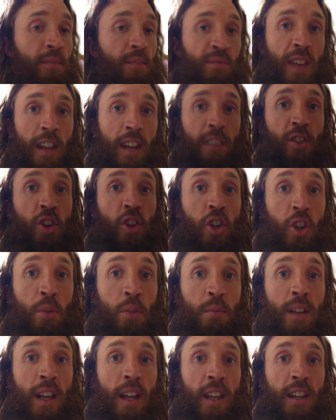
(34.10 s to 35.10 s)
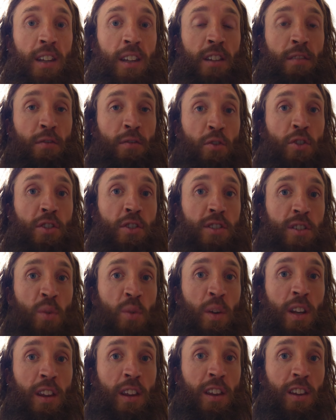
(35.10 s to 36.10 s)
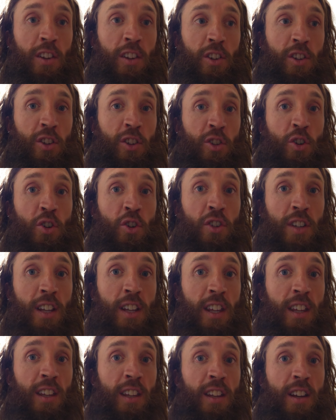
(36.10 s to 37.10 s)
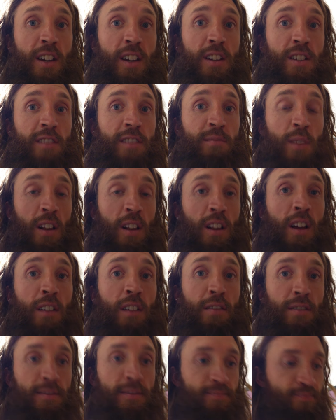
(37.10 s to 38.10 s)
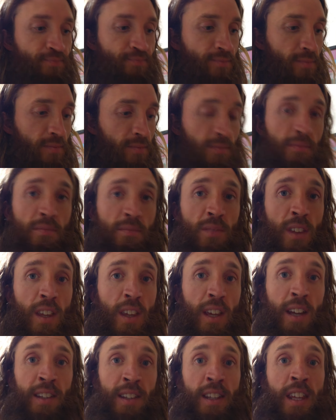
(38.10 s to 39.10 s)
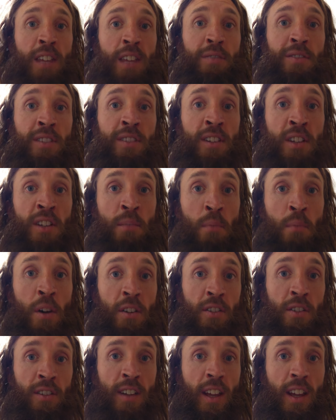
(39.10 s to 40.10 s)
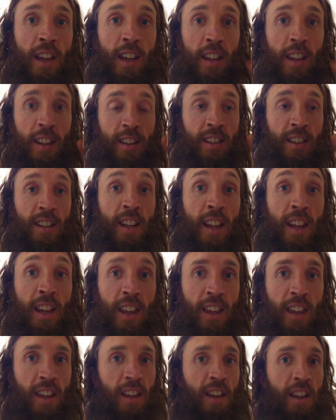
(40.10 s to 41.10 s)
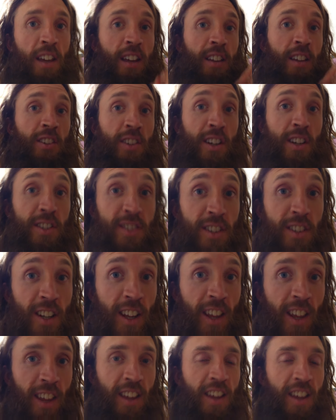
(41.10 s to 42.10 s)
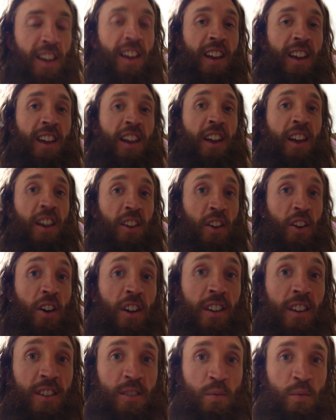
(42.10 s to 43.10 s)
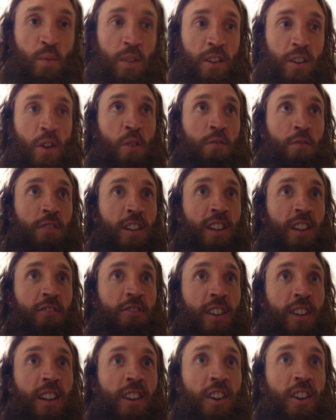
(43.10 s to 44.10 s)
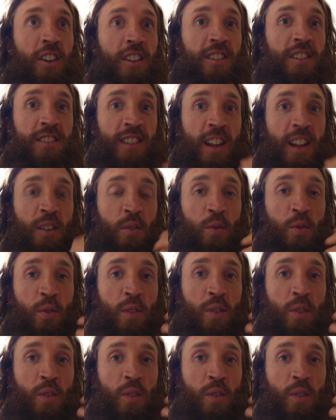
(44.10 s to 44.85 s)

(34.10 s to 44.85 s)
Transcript: that have accumulated in the first 20 to 30 years of my life, and even in the modern day, today and yesterday. Guys, we don't really realize that